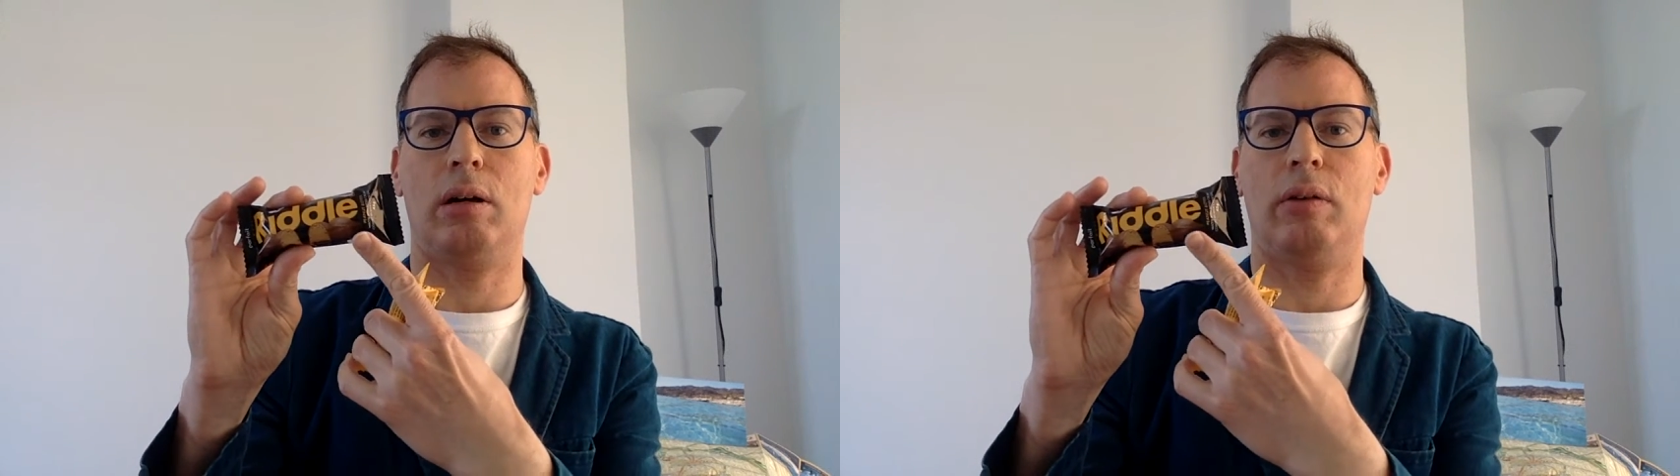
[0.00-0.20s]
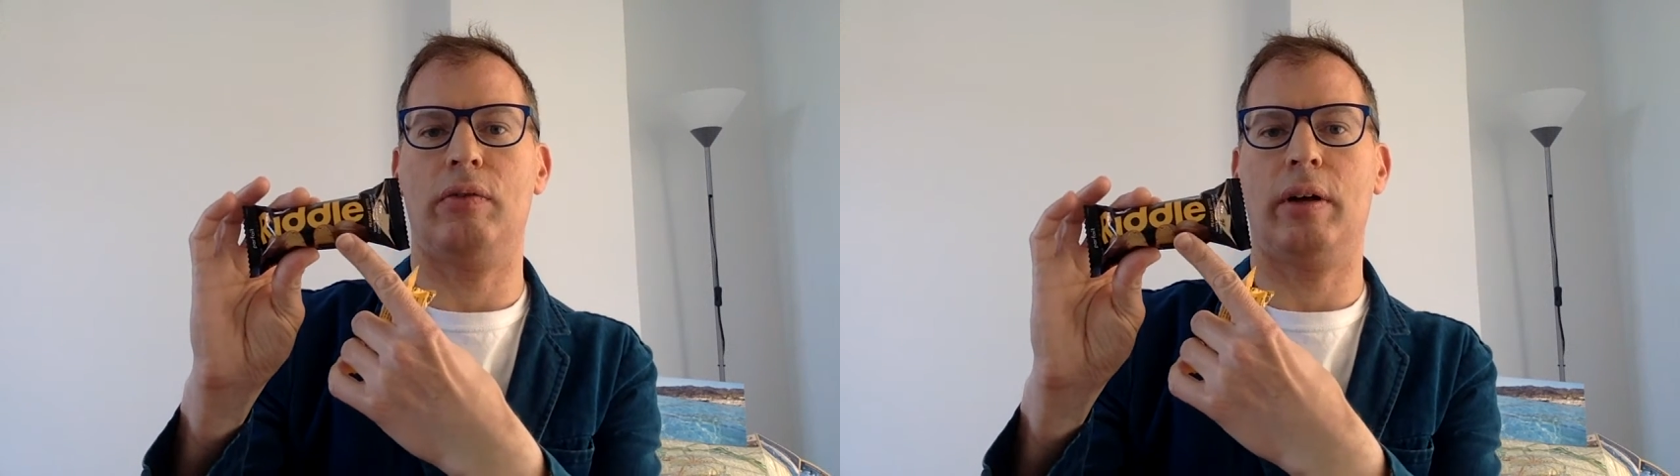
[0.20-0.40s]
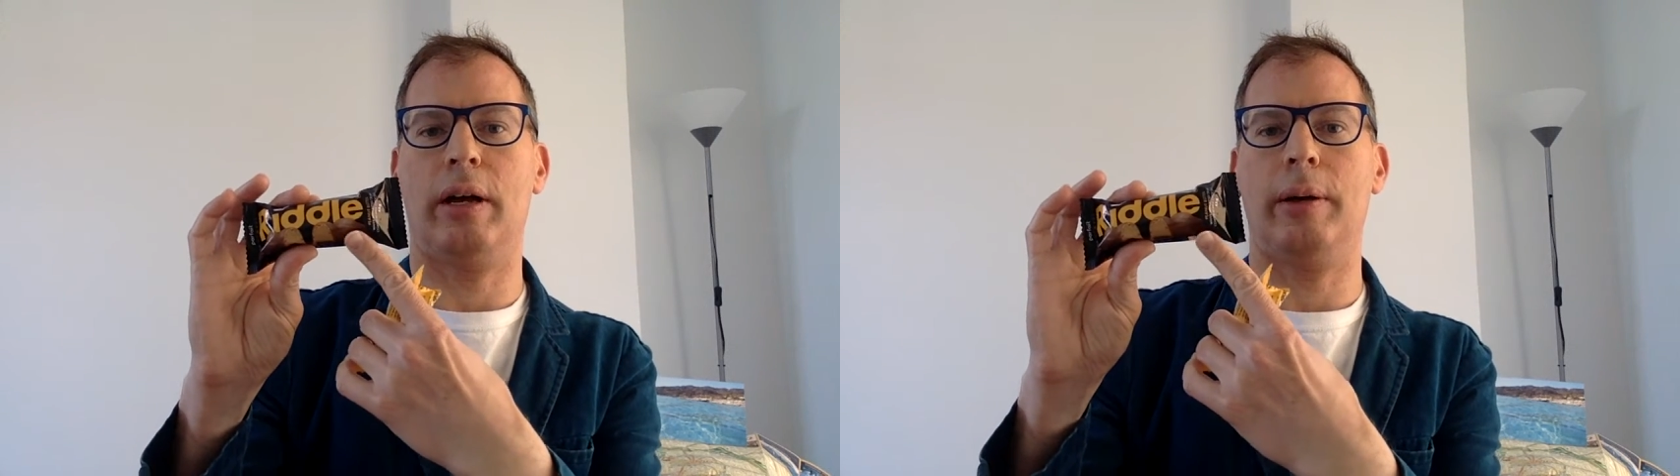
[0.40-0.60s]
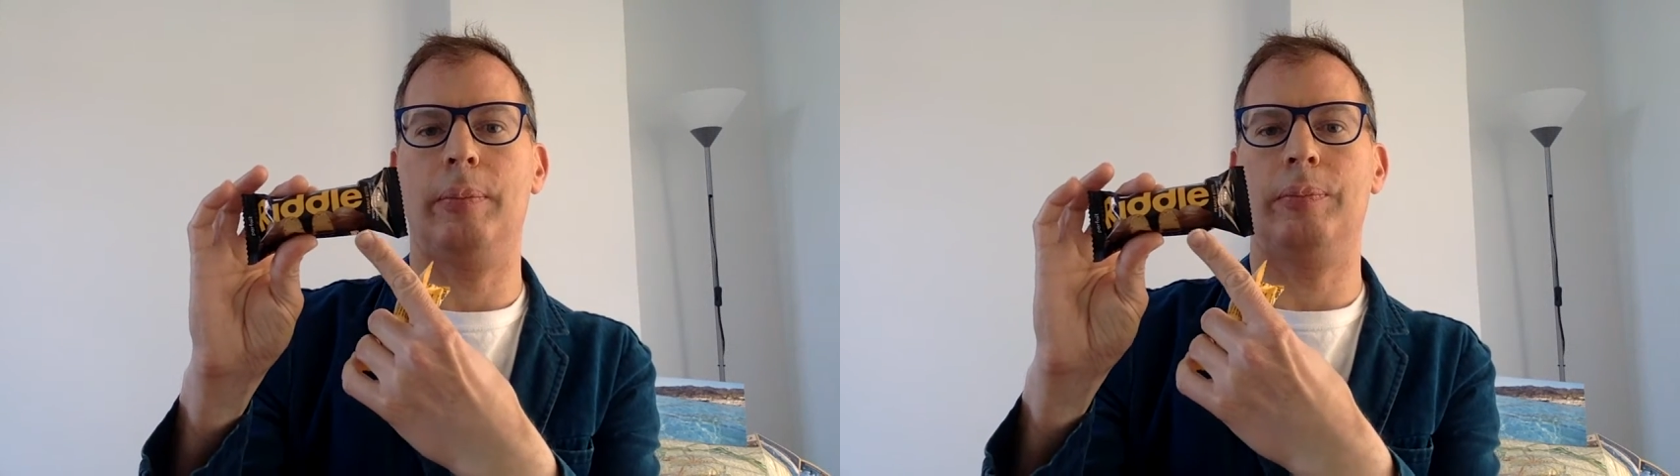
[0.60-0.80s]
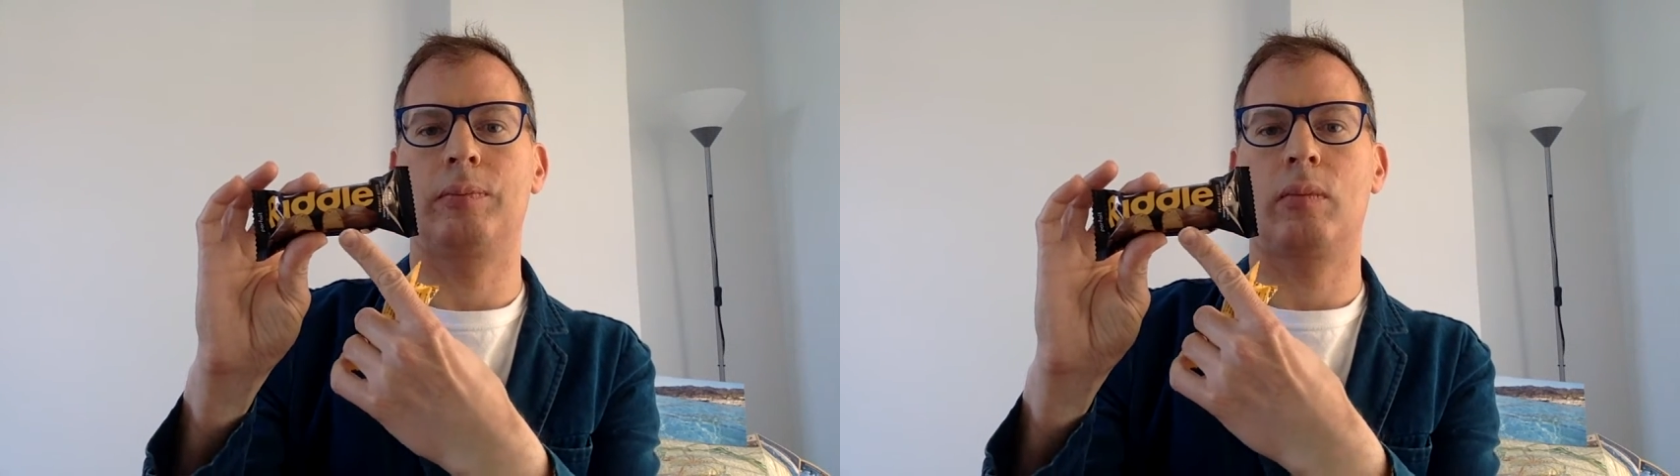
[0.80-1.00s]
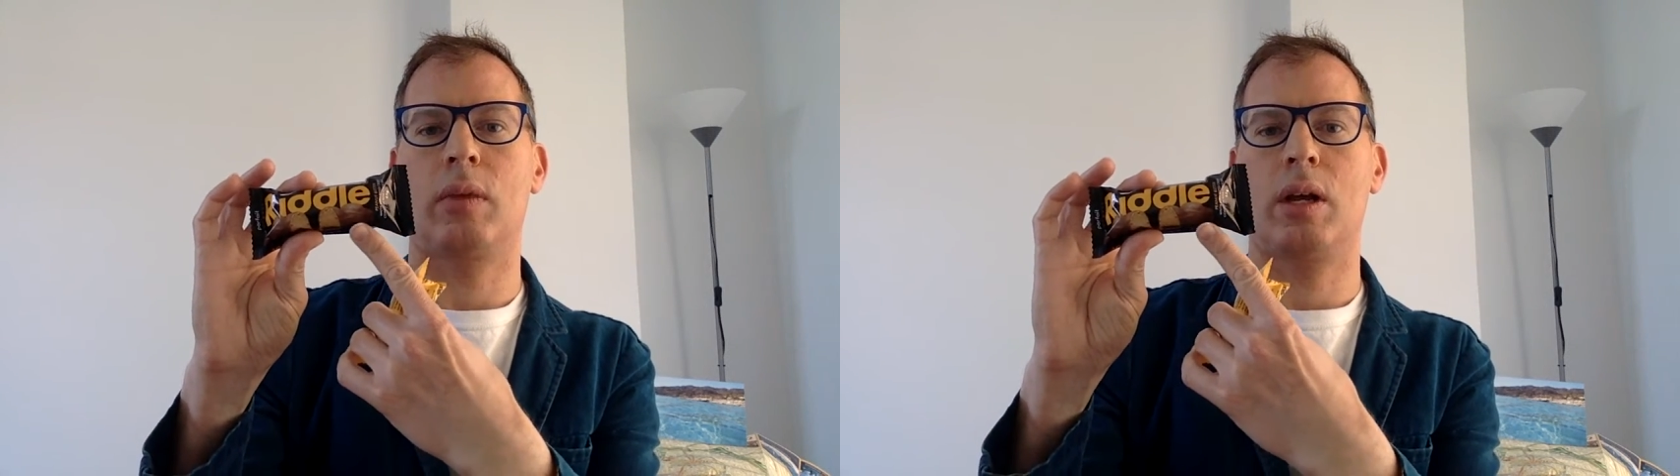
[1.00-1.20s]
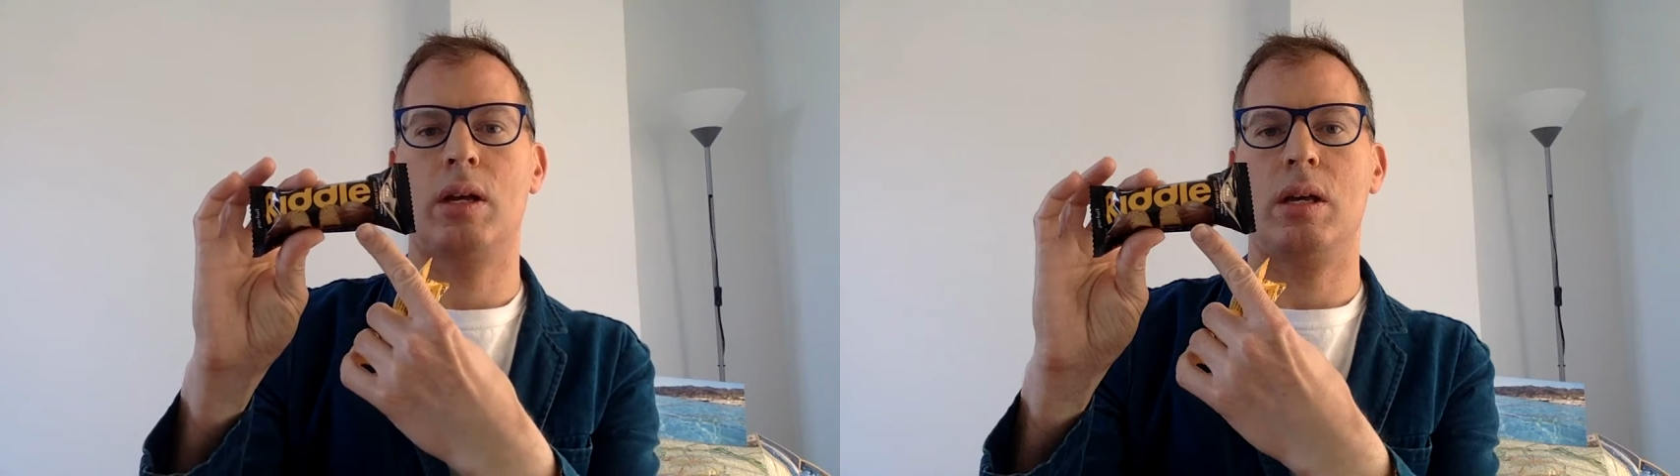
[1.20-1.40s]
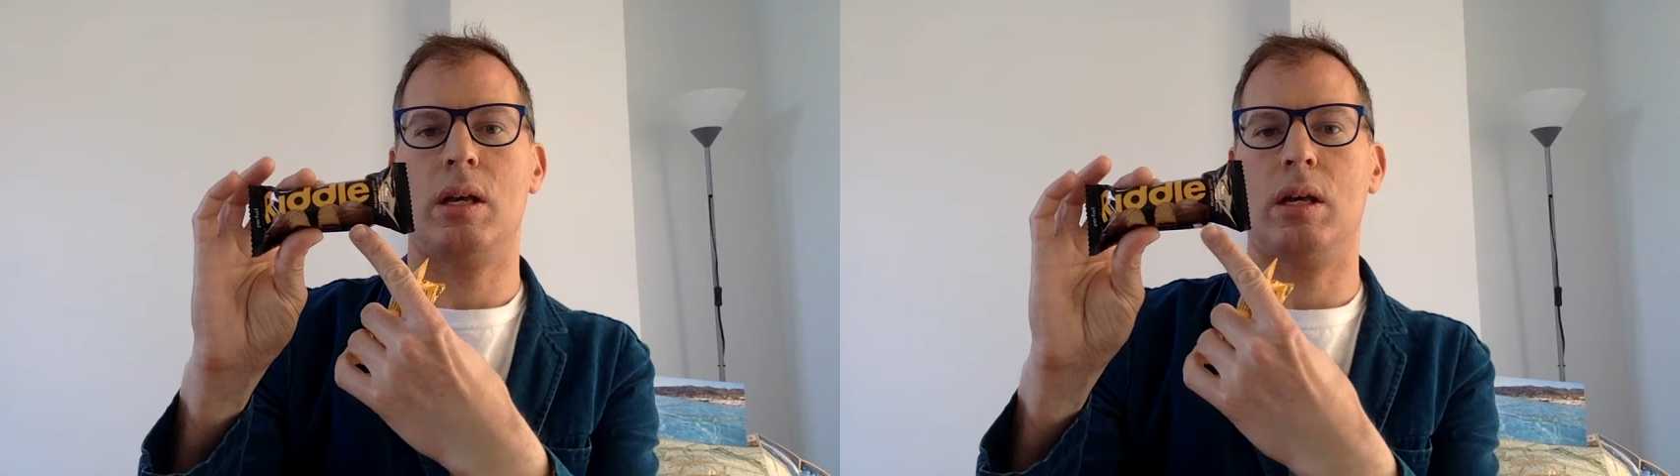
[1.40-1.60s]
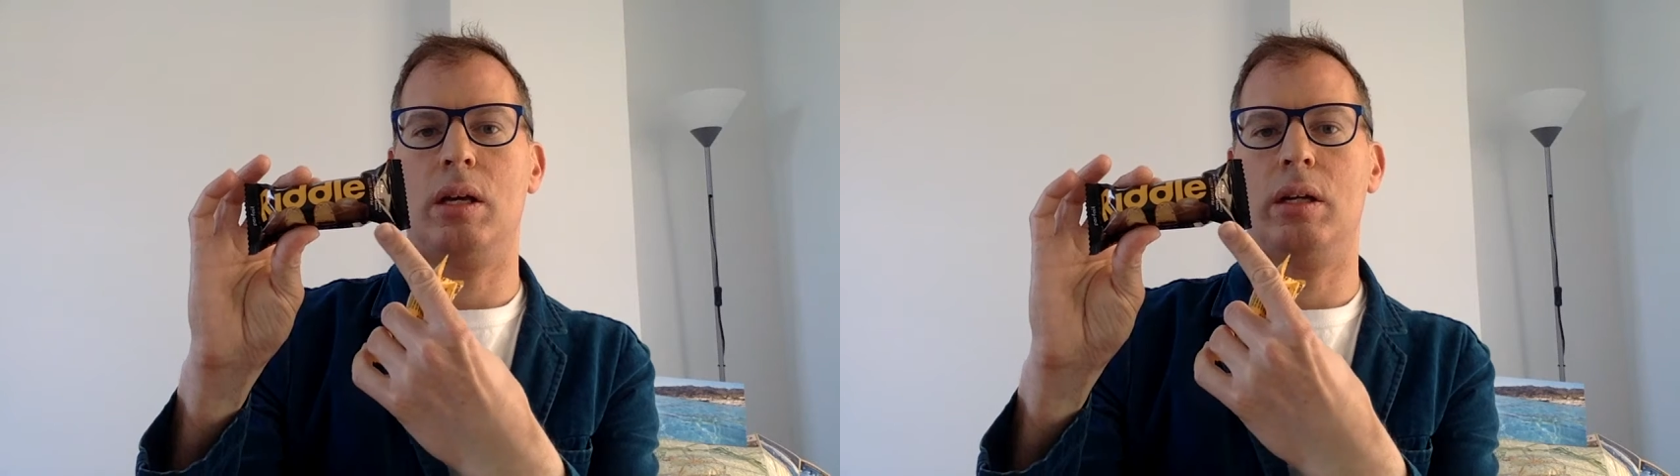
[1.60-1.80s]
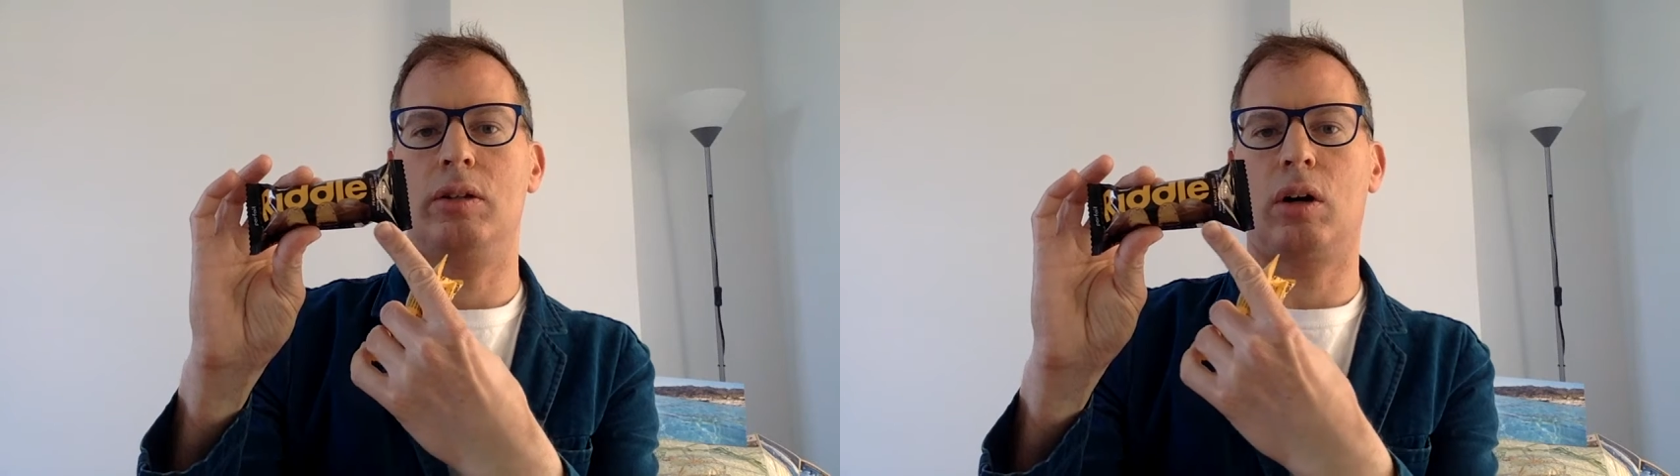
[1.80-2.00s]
um,